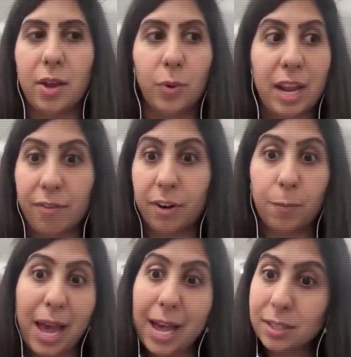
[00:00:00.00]
it would never have
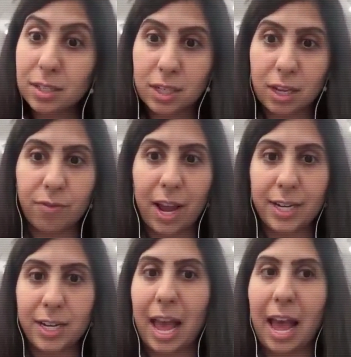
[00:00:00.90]
passed if I
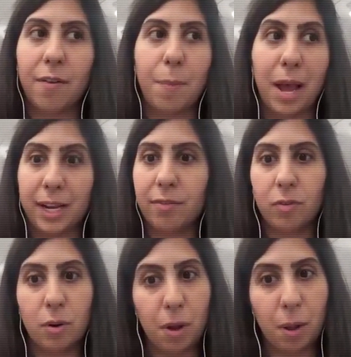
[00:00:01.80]
didn't have buy-in
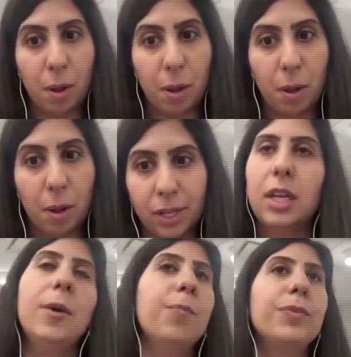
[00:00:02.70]
from
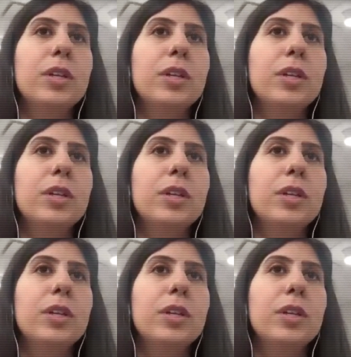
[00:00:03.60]
Republicans.